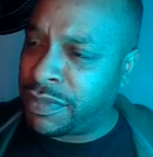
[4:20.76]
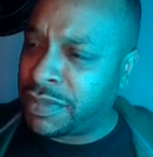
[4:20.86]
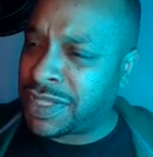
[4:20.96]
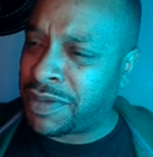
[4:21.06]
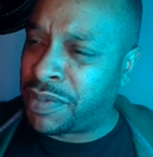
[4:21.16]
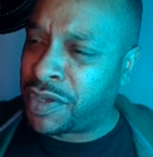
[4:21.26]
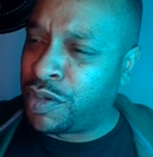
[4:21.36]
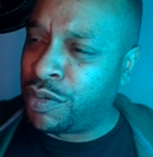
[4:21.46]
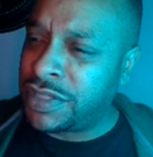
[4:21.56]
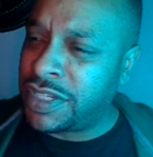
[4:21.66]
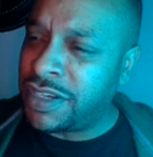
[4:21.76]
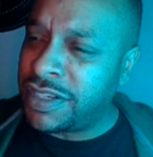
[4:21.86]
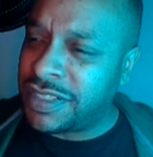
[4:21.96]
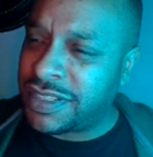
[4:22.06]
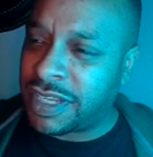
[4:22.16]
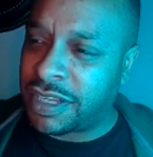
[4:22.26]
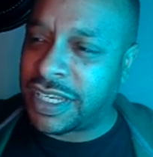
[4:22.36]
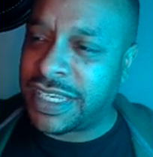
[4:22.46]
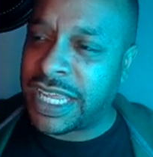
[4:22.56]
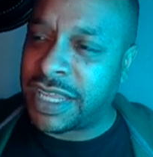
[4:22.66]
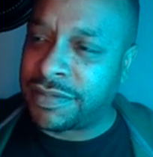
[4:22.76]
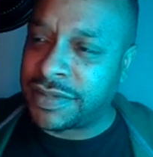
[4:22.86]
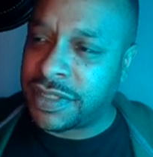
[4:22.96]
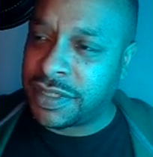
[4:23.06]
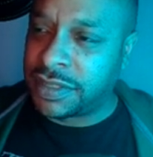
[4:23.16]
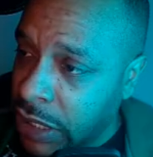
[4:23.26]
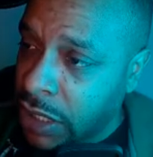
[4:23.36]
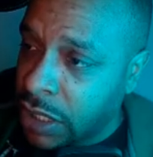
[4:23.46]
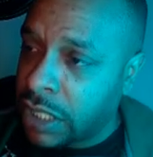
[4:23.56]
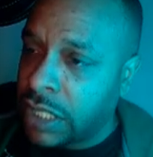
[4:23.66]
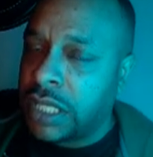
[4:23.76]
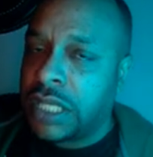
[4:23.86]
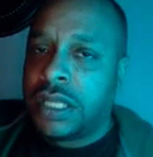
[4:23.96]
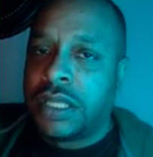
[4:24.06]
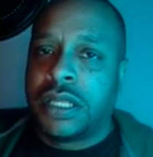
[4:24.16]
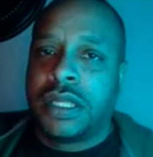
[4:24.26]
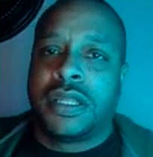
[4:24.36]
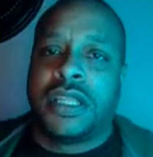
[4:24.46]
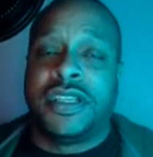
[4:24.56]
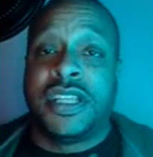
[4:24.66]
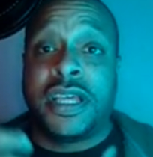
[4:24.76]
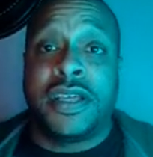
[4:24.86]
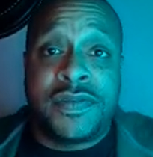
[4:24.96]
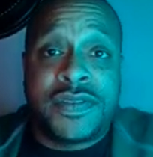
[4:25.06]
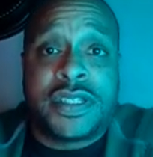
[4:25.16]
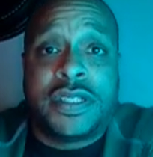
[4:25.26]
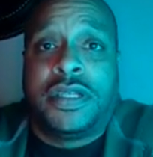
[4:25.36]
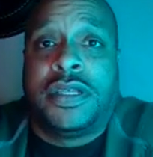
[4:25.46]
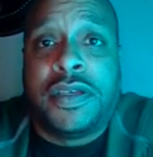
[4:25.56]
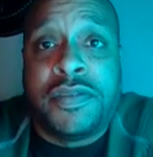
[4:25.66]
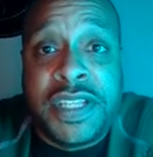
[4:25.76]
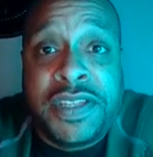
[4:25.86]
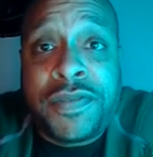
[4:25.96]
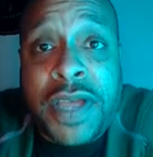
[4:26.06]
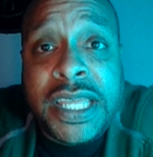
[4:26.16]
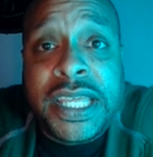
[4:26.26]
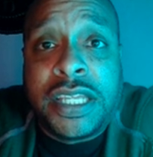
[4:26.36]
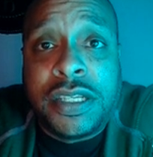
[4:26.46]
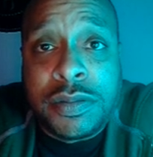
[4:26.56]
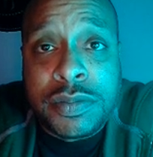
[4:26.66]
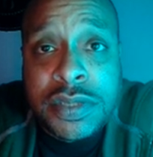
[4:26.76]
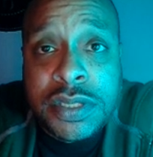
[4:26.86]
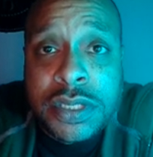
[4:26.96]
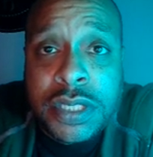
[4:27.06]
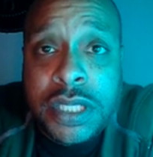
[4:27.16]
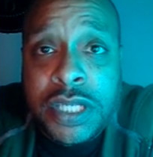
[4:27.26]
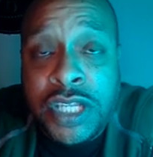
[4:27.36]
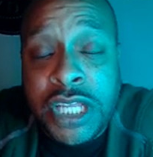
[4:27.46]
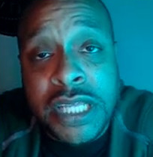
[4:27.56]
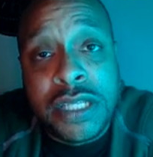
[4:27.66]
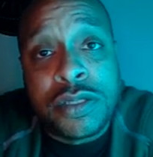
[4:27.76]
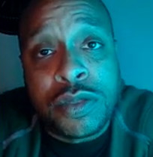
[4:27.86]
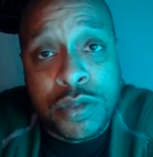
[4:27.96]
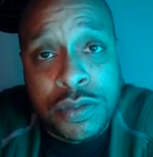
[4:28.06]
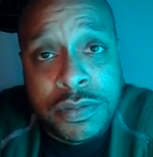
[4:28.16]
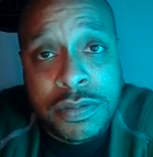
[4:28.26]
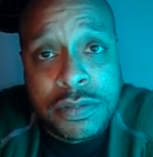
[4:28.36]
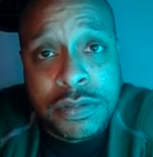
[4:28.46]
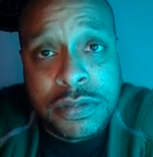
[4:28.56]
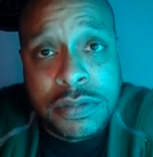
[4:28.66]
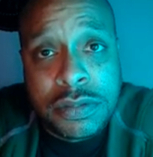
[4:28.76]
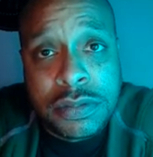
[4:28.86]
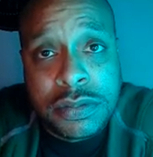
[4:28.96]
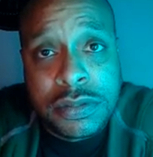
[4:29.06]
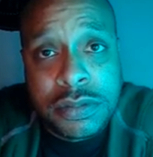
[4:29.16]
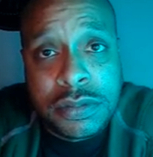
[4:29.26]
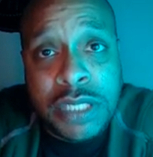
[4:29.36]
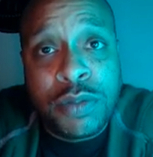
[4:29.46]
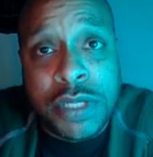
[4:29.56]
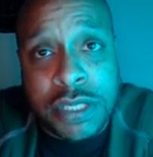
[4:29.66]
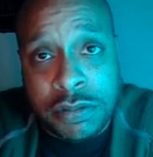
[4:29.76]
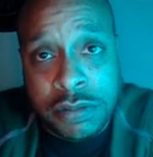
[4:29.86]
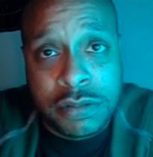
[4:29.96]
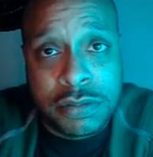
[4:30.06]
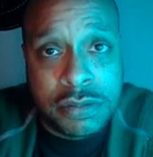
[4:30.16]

let's say producers, not the devs. The devs of DeFi Kingdoms need to and will,